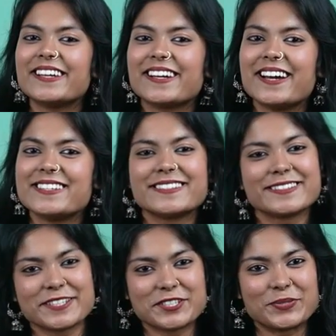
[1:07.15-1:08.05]
there guys,
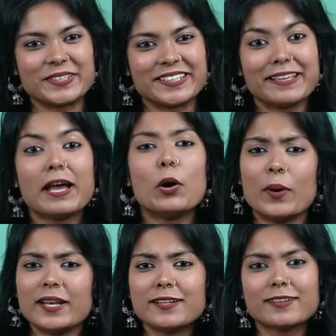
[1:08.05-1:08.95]
this is Jyoti.
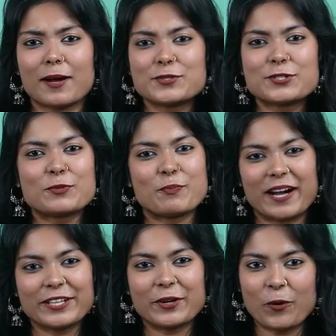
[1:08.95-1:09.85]
When it comes to
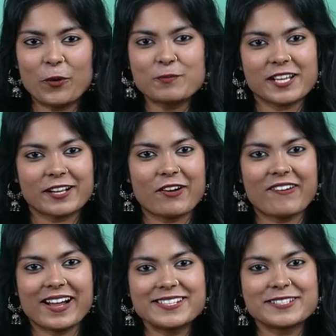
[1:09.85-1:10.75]
buying home decor
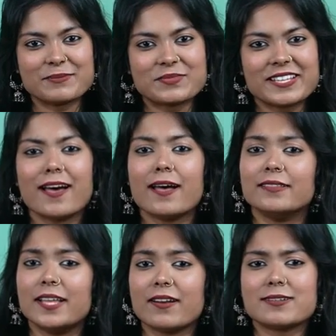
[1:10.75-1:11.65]
items,
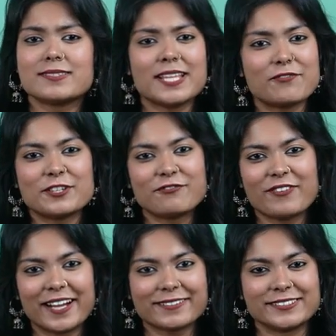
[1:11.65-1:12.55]
there are several
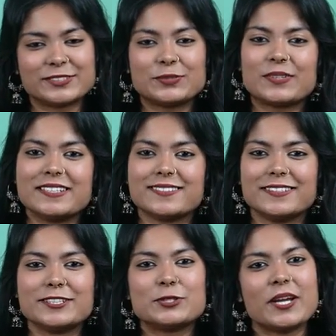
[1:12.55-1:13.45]
factors to
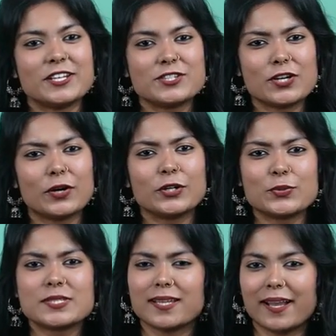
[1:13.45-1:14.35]
consider to ensure you
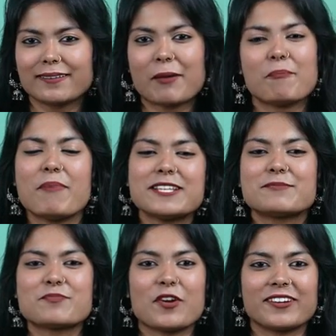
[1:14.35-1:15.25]
select the best
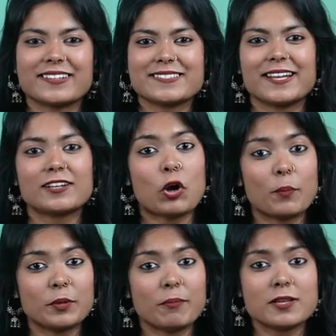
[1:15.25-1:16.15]
products that
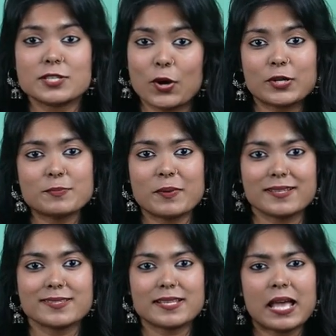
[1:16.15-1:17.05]
complement your
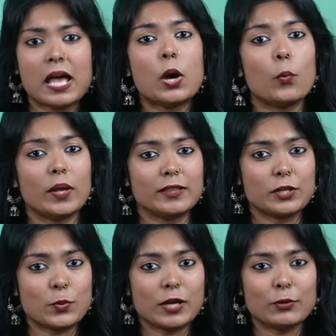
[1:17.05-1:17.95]
space. Whether
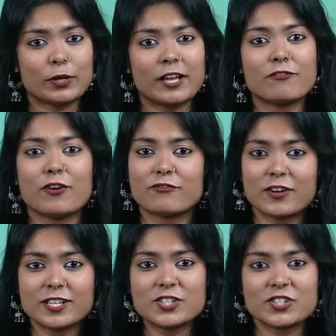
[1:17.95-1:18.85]
you are looking for
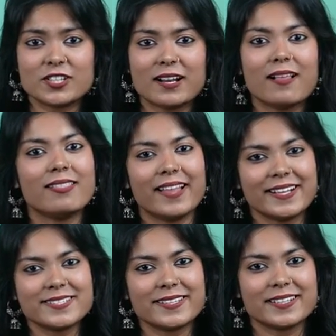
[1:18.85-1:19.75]
furniture,
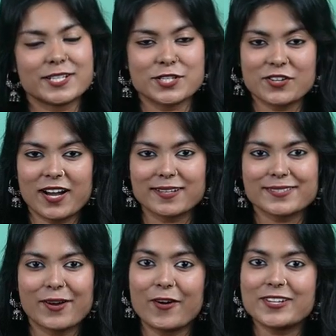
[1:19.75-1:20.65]
lighting,
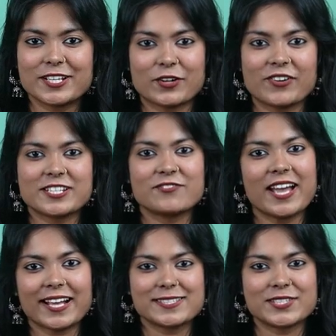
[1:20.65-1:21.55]
rugs or decorative
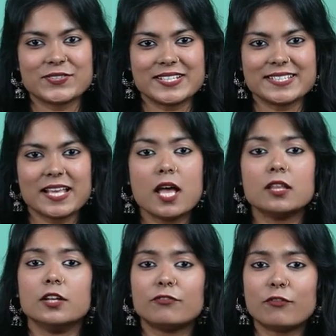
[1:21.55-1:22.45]
accessories,
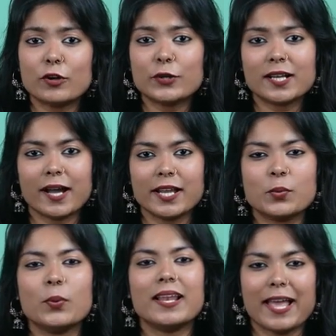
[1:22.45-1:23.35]
the following guide
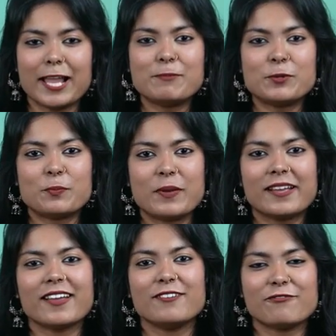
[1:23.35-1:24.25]
will help you
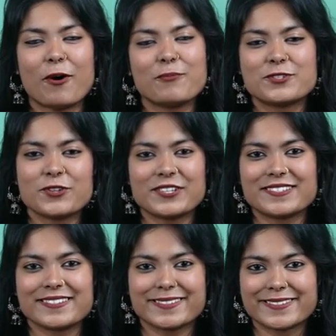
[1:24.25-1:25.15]
make informed
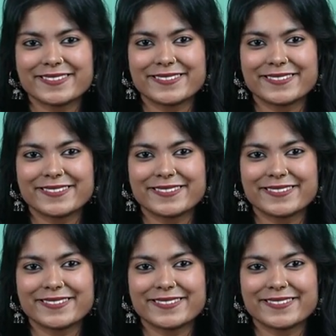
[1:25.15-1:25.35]
choices.